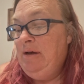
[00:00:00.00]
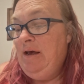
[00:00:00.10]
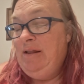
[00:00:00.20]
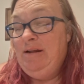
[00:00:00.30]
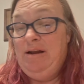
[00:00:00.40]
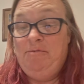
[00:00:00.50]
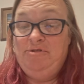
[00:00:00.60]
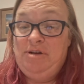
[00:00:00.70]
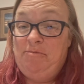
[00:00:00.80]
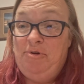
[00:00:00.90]
And the
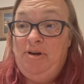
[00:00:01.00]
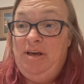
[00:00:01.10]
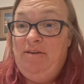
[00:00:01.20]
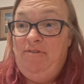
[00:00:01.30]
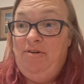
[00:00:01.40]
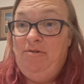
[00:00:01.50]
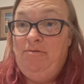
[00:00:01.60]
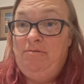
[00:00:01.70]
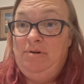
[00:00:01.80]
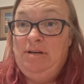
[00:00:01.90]
numbers I'm going to give
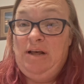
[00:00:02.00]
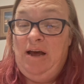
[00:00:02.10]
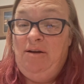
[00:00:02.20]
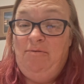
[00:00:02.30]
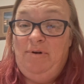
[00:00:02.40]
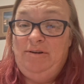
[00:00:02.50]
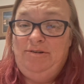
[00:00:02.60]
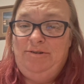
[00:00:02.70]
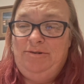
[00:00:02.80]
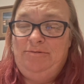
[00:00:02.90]
you, because I don't want
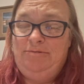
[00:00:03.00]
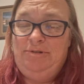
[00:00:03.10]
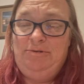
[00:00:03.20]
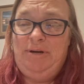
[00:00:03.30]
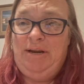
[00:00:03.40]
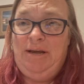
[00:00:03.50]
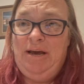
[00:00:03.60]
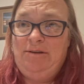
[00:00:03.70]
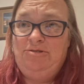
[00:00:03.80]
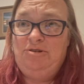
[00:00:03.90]
to do any
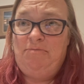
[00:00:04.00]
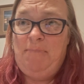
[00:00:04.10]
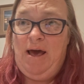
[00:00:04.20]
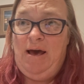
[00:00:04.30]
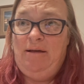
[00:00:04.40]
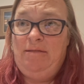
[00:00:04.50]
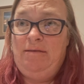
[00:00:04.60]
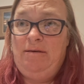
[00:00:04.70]
extra math,